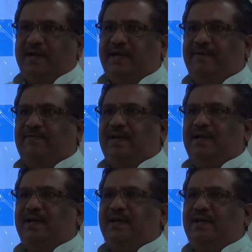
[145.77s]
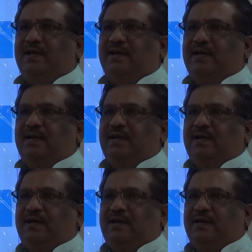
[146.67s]
definitely
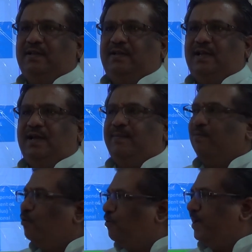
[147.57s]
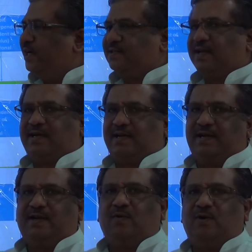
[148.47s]
the movements are
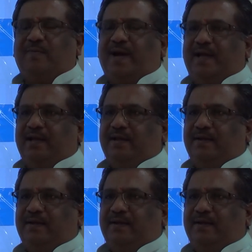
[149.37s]
controlled by